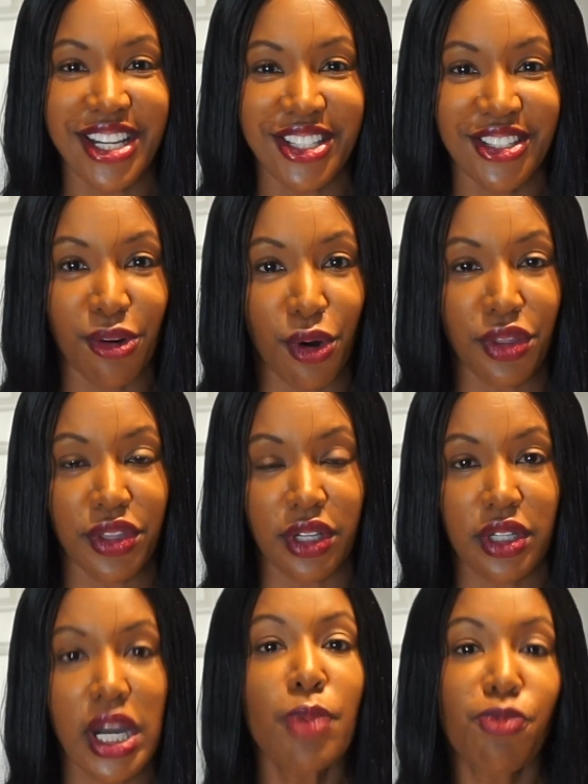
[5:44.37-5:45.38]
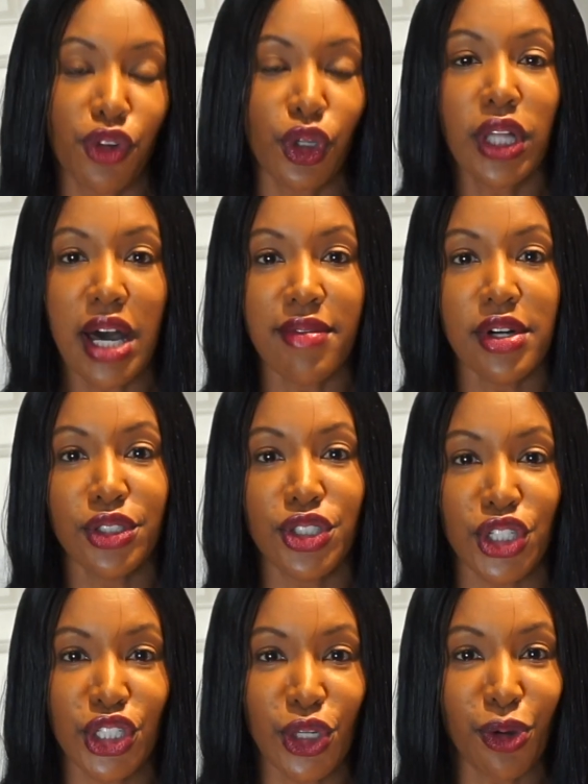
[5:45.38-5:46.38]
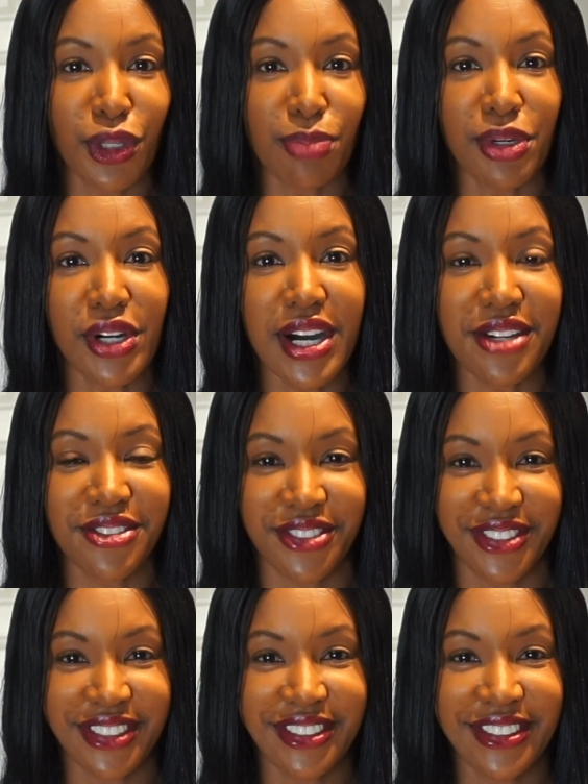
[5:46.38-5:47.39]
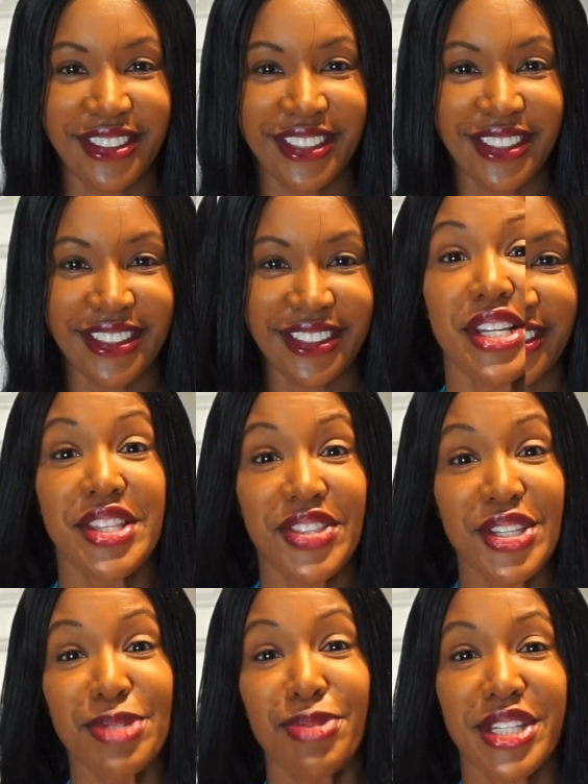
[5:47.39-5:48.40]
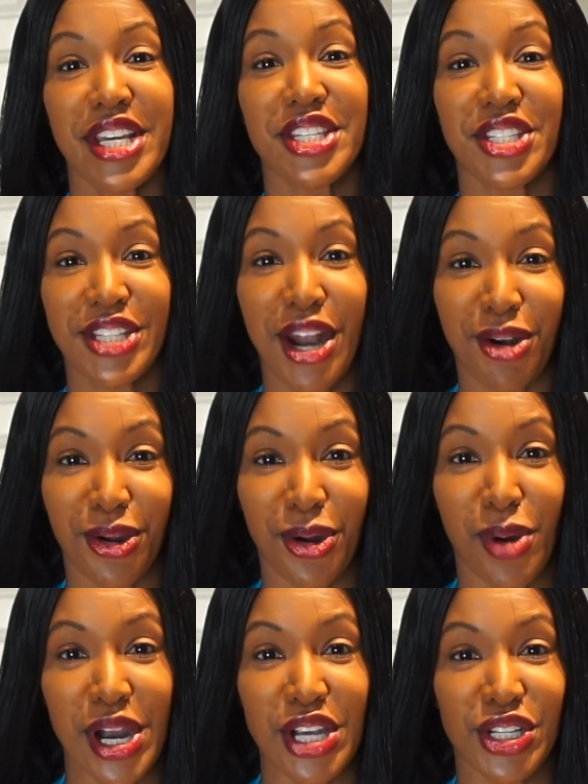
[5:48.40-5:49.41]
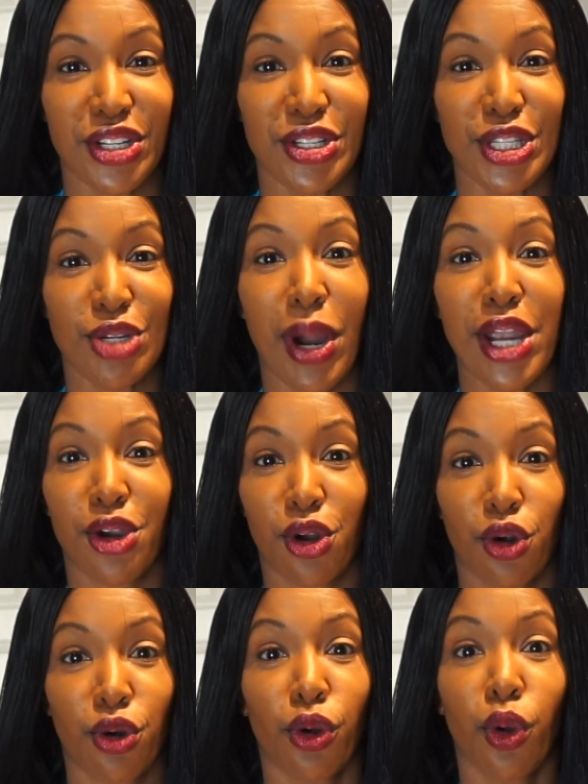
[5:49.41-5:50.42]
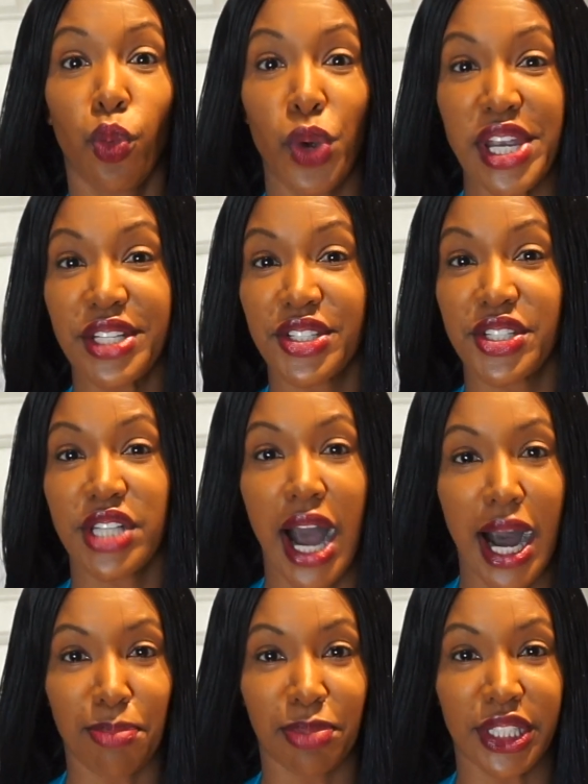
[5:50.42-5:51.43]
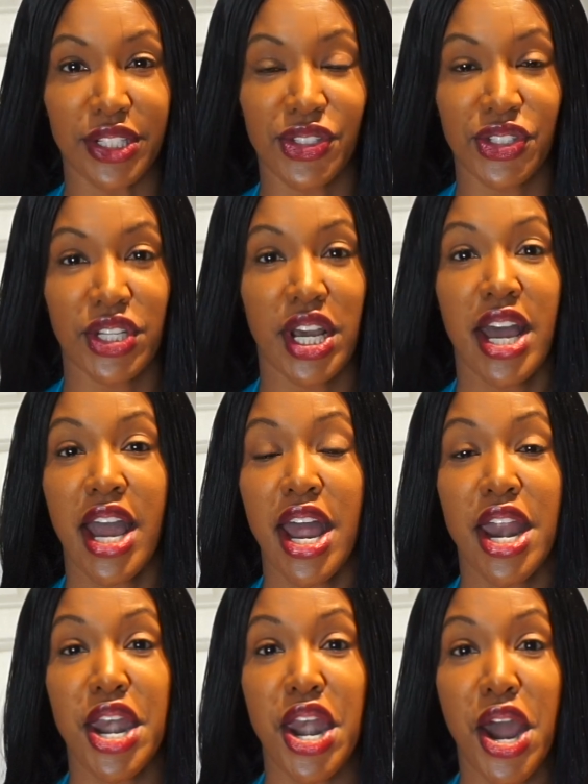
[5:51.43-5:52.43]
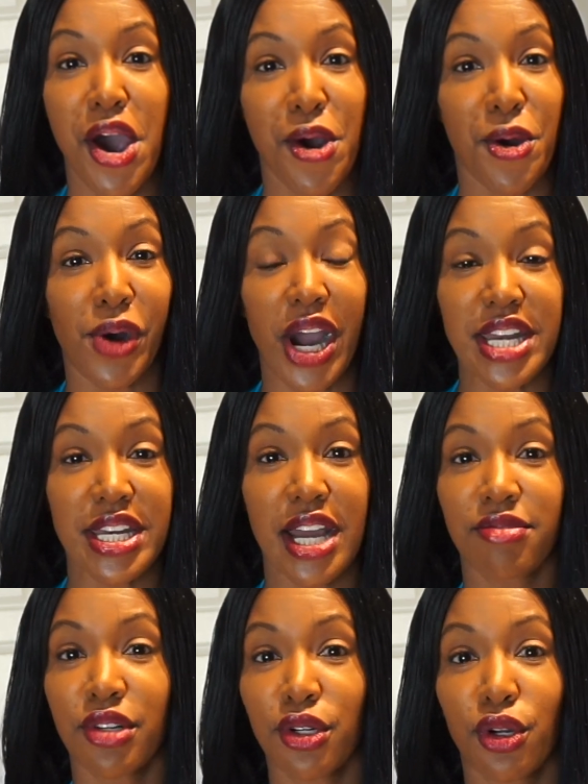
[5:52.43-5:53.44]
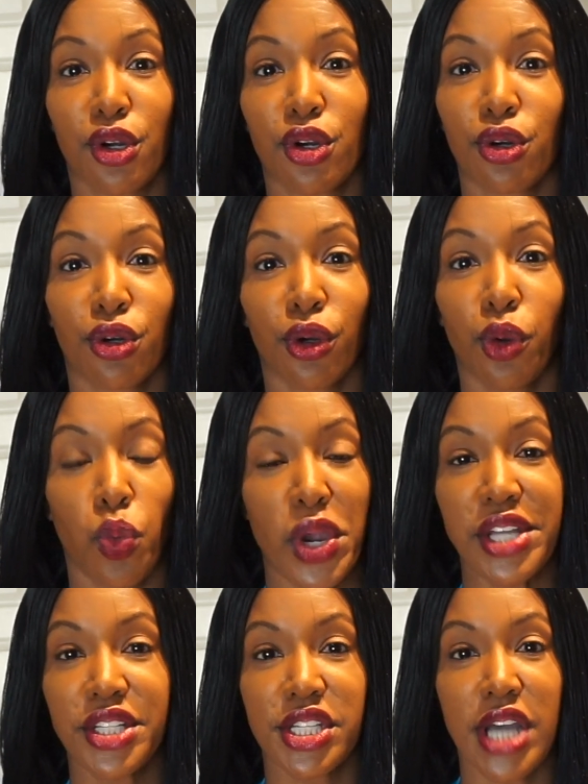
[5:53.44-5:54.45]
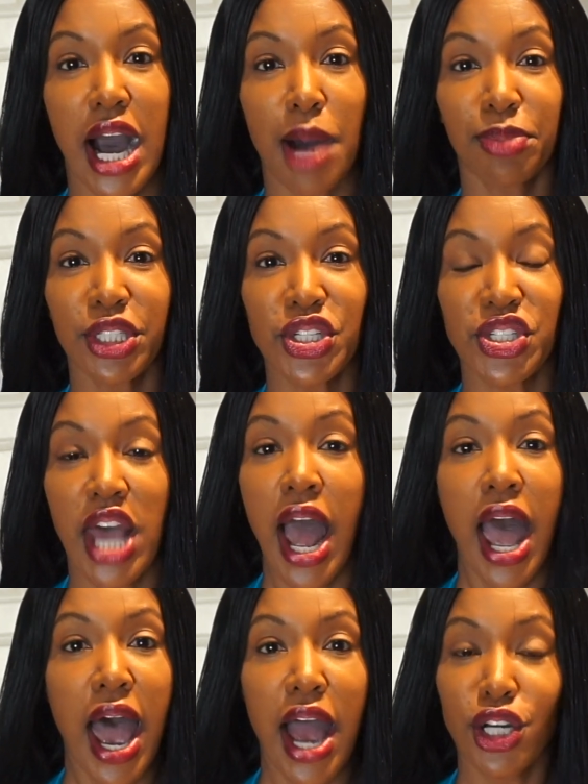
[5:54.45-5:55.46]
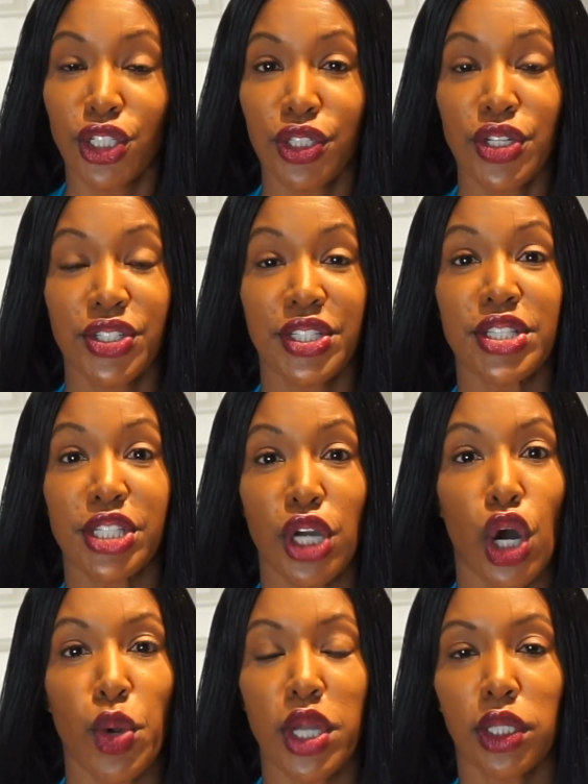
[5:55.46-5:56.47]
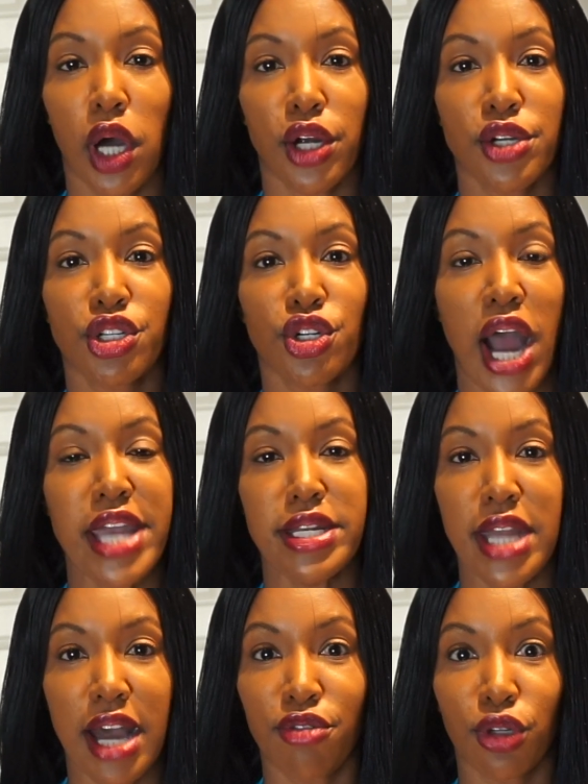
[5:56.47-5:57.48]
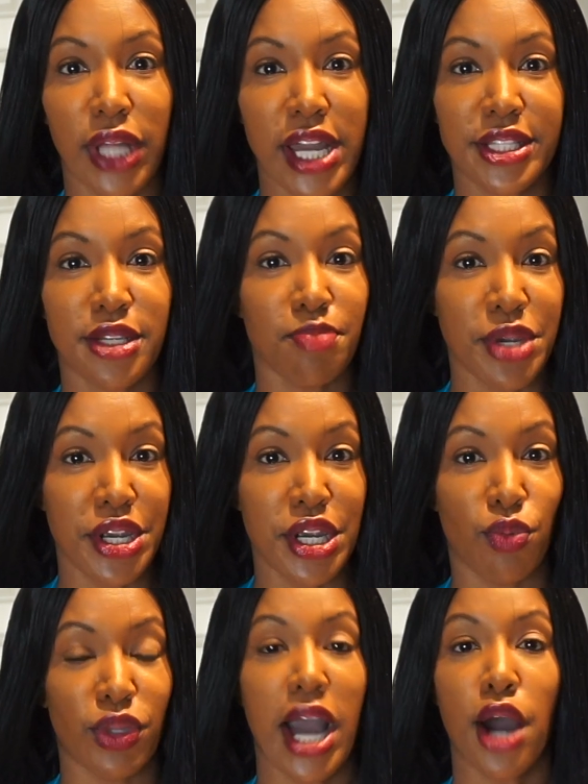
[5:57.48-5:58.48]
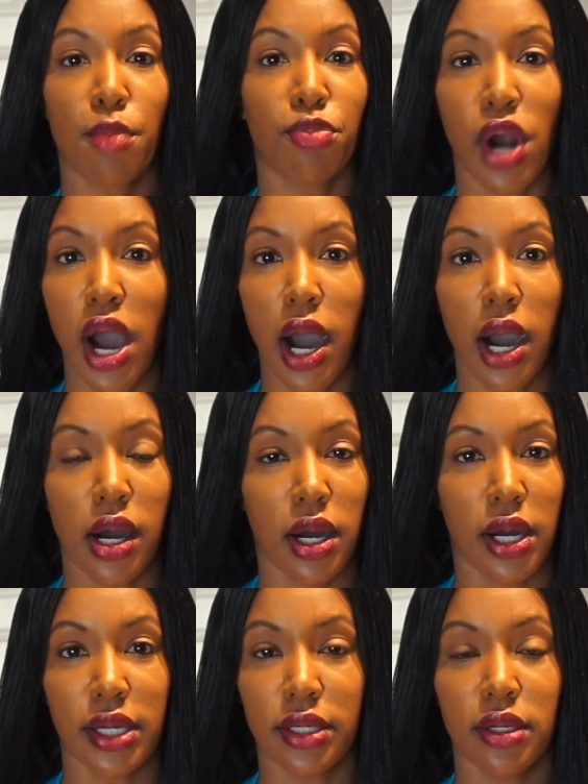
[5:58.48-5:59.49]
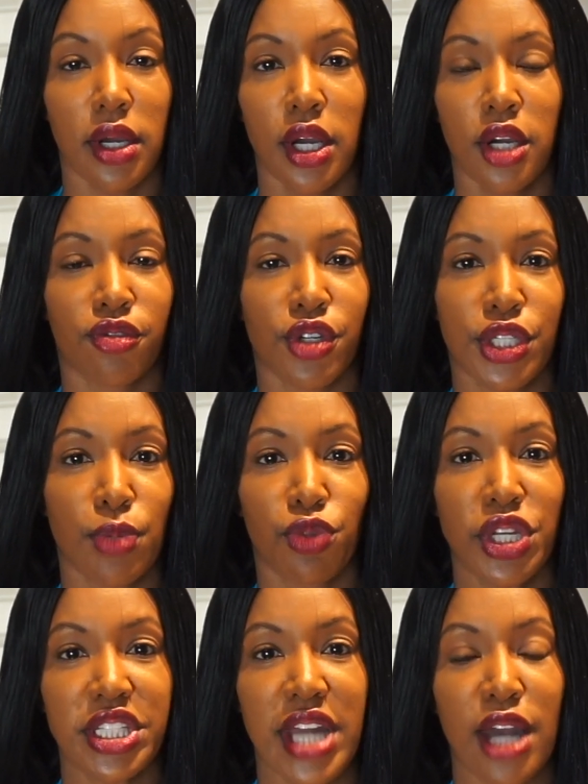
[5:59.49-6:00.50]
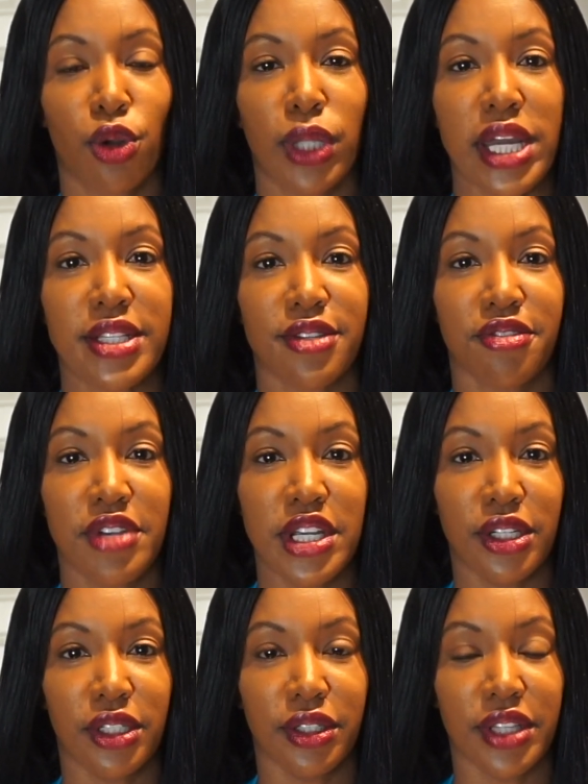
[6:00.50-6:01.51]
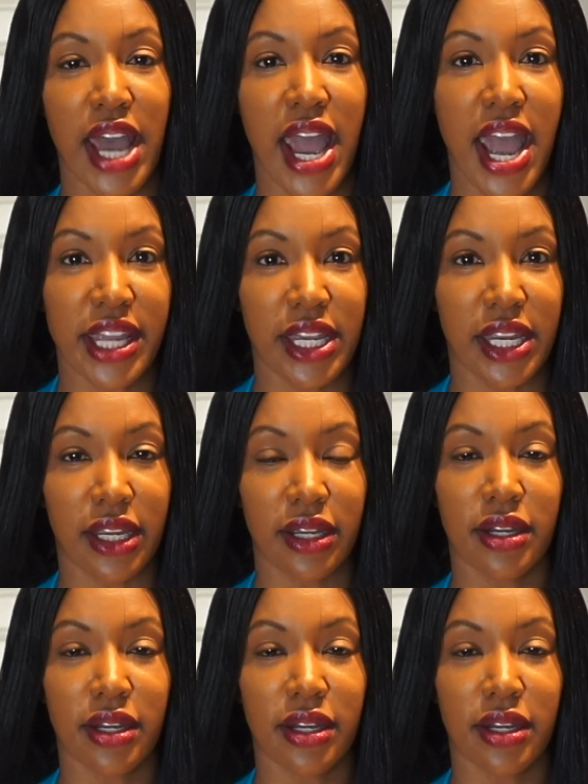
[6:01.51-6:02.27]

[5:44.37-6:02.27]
or the comfort level to show them off. This was a hysterical question. Do I curl weights topless? No, I never curl weights topless. Actually, since going larger, I never like to be without a bra on. For some reason, I don't like to feel the hanging